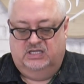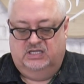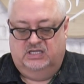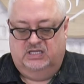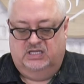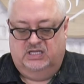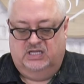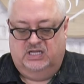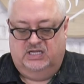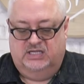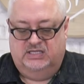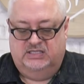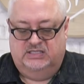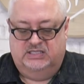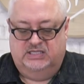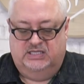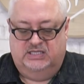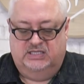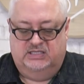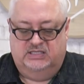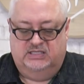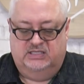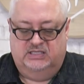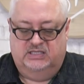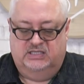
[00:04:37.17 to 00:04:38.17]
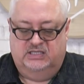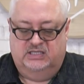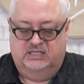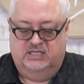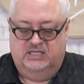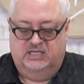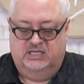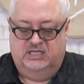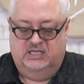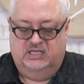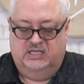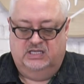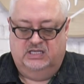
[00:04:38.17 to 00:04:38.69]
9, 10.
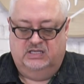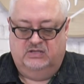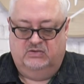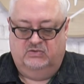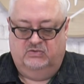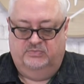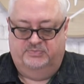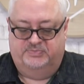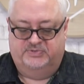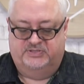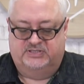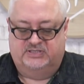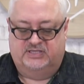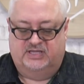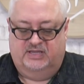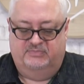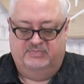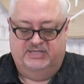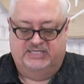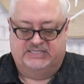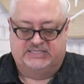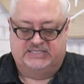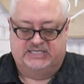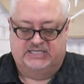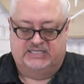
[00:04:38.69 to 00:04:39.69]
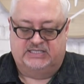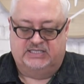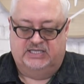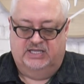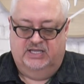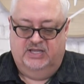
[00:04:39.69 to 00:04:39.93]
Oops, I missed it.